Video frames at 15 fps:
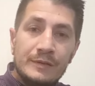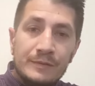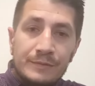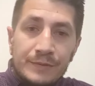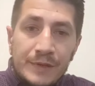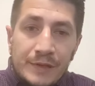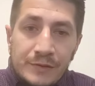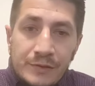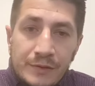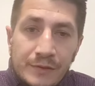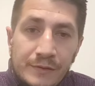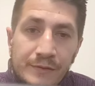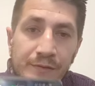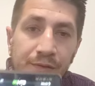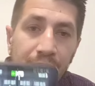
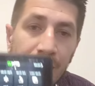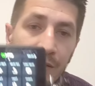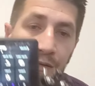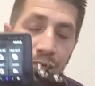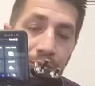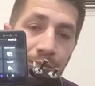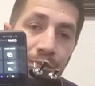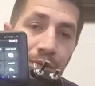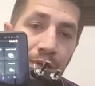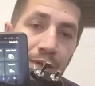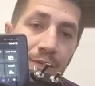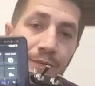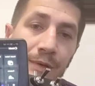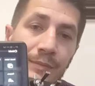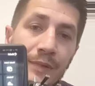features. I don't know
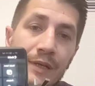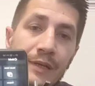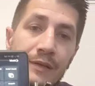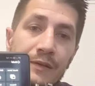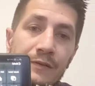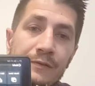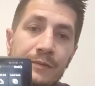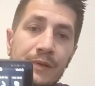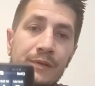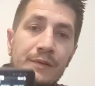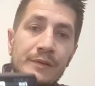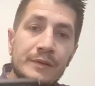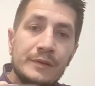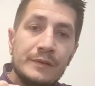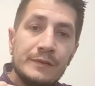if I'm getting this well.
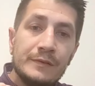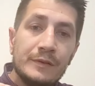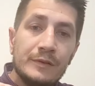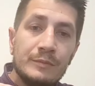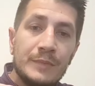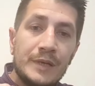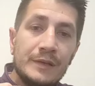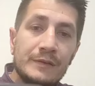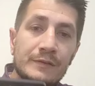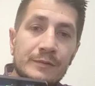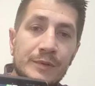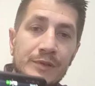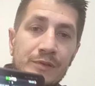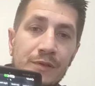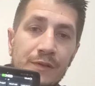So many
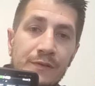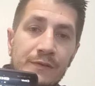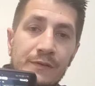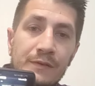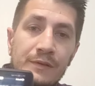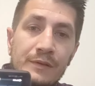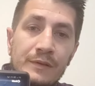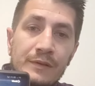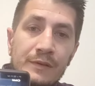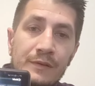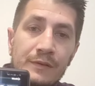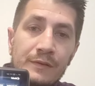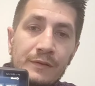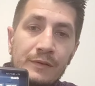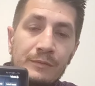switches,
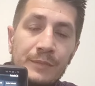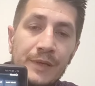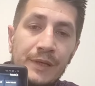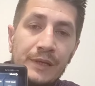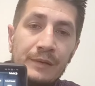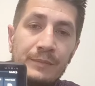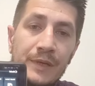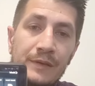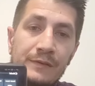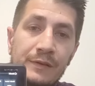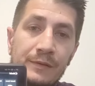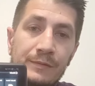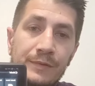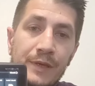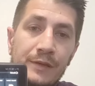so many amazing
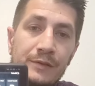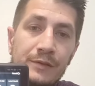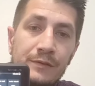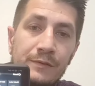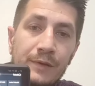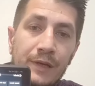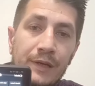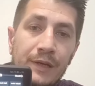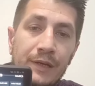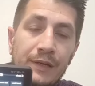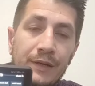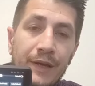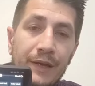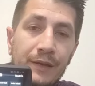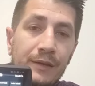features right here.
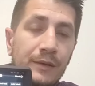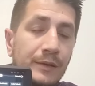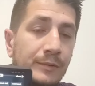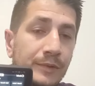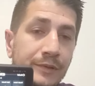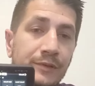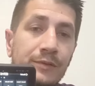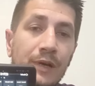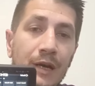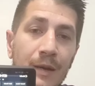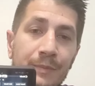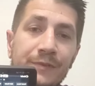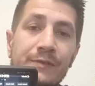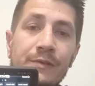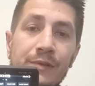It will do
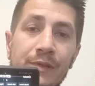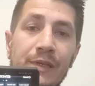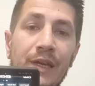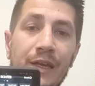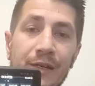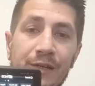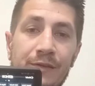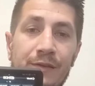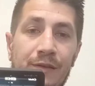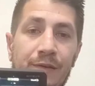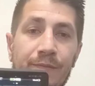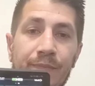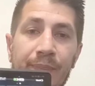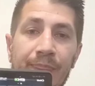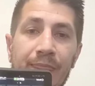absolutely anything.
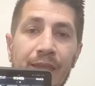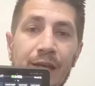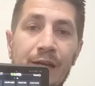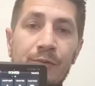It